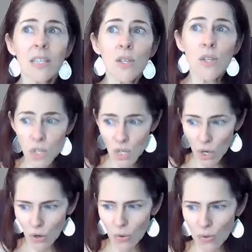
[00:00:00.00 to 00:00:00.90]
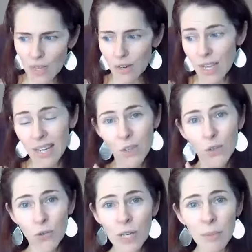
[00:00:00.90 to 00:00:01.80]
So there's that
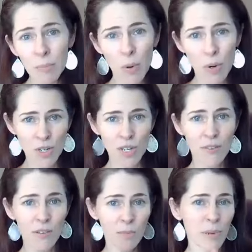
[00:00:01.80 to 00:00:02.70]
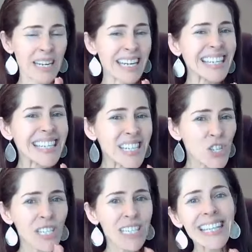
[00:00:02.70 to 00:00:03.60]
treatment portion of it. But in
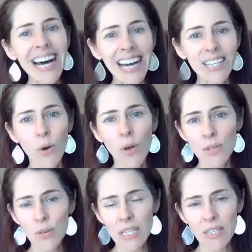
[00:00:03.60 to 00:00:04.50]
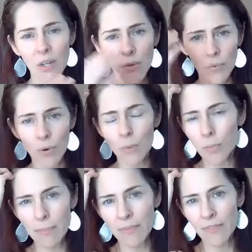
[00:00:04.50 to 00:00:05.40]
addition to that, you also need to go through a
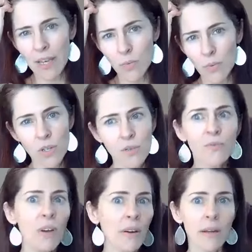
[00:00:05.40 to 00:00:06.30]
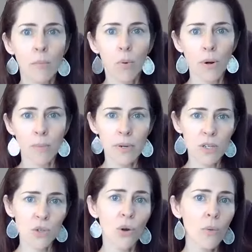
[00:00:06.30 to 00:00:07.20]
prep phase, which is very important
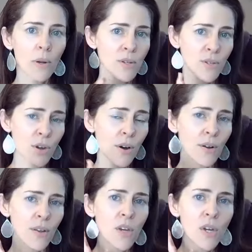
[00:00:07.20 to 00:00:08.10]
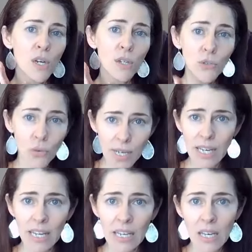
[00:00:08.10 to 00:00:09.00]
because you don't want to start
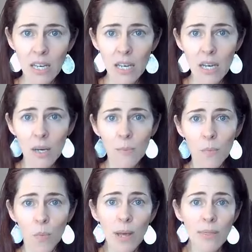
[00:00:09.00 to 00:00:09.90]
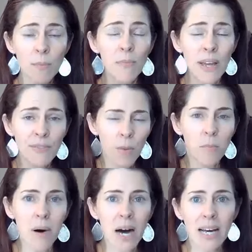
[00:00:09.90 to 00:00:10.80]
treating if
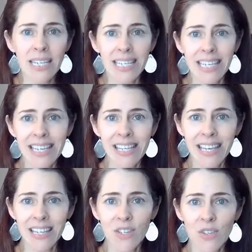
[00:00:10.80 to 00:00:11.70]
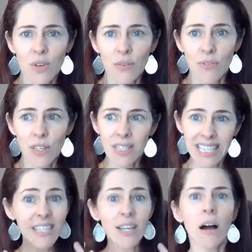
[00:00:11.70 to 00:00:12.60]
the
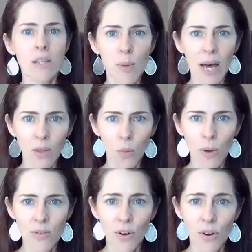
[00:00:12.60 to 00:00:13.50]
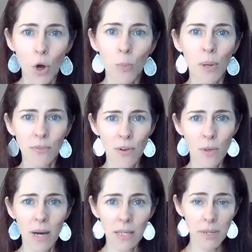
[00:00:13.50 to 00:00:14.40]
detox pathways aren't open for the body.